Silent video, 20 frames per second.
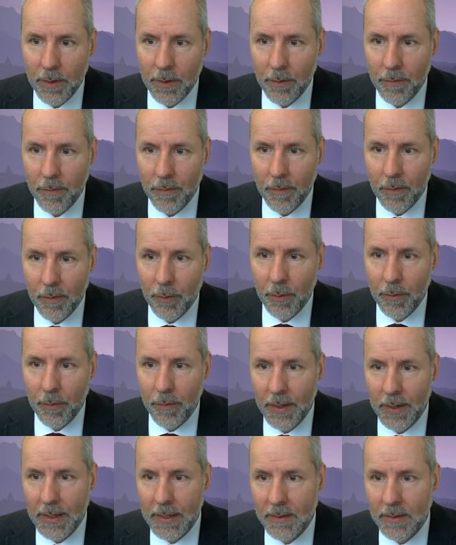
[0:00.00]
of the
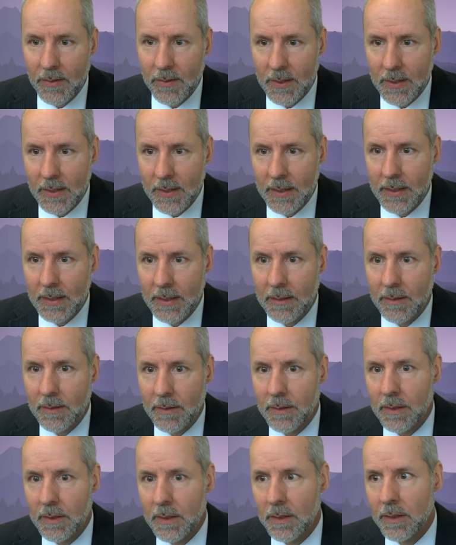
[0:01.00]
refrains
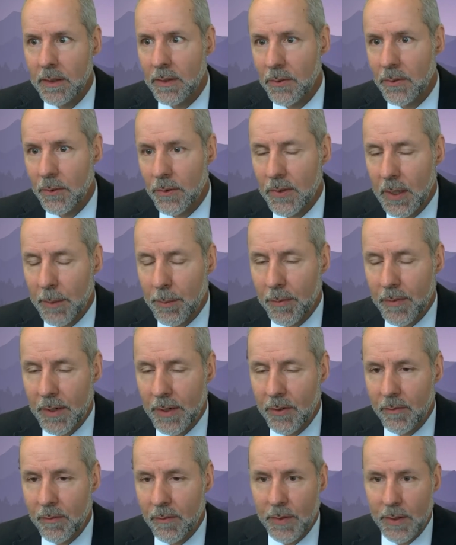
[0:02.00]
in the suicide
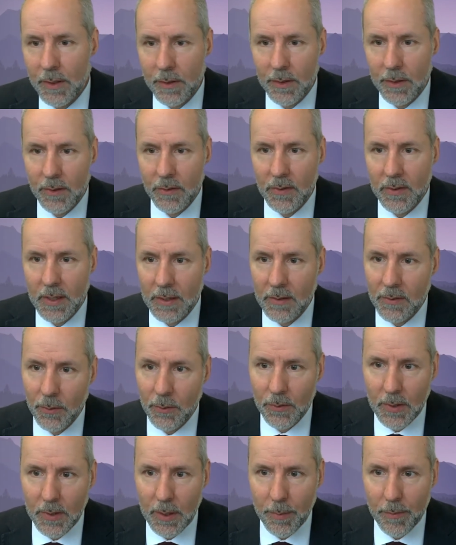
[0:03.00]
prevention field is that
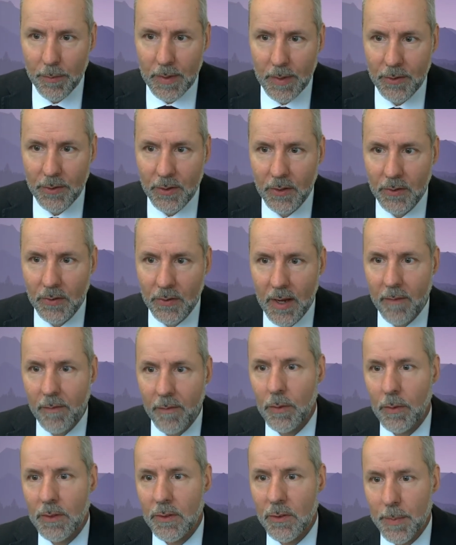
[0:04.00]
suicide prevention is
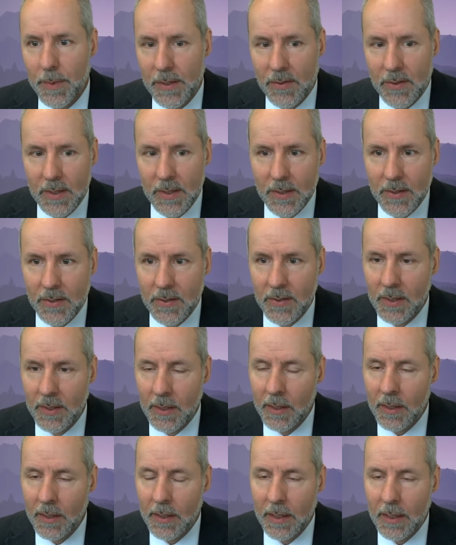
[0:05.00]
everyone's business.
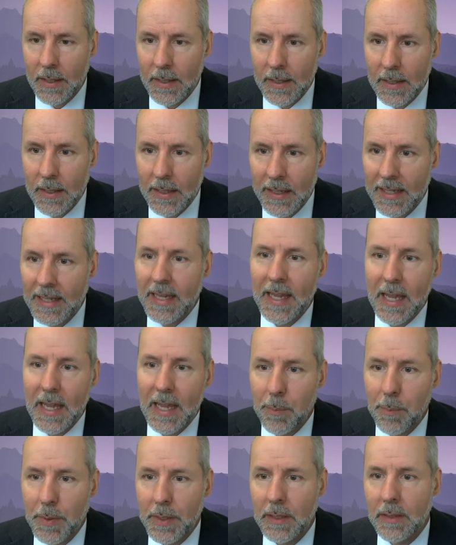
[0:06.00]
It
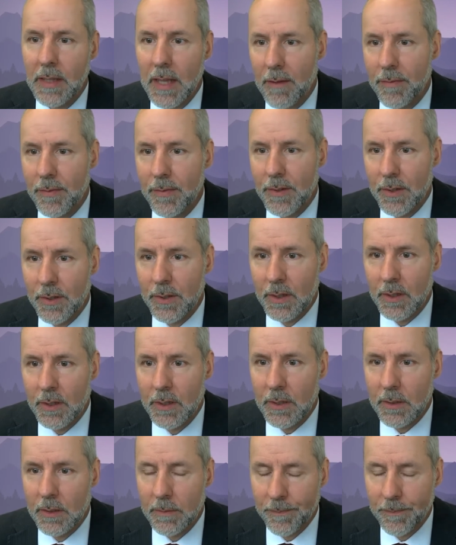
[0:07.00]
can't be left to
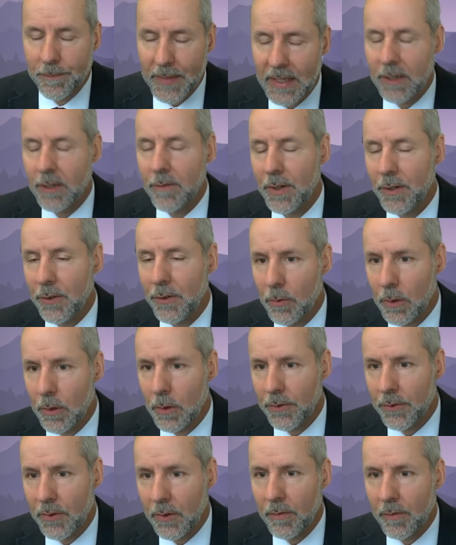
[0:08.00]
the
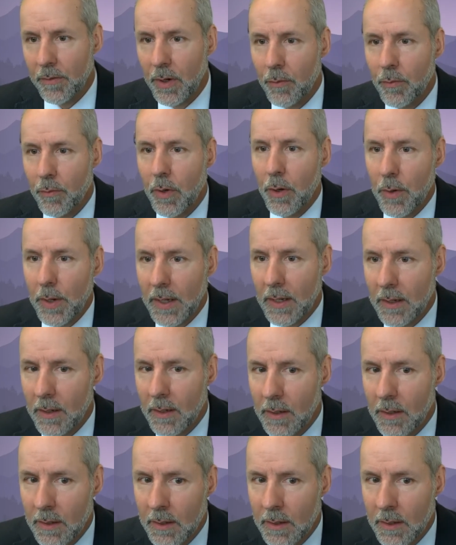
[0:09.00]
individual sort of heroic